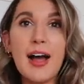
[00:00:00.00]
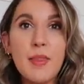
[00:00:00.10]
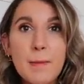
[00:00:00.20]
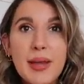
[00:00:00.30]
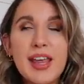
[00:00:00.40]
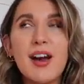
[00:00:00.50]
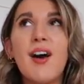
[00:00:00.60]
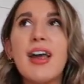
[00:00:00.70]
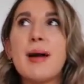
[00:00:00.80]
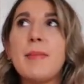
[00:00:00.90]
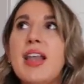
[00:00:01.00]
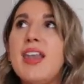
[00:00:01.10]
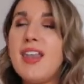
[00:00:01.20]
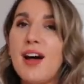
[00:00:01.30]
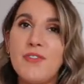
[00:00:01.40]
At the minute I am
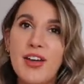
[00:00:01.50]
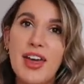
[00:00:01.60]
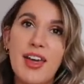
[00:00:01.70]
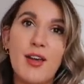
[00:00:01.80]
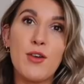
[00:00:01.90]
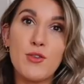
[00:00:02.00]
loving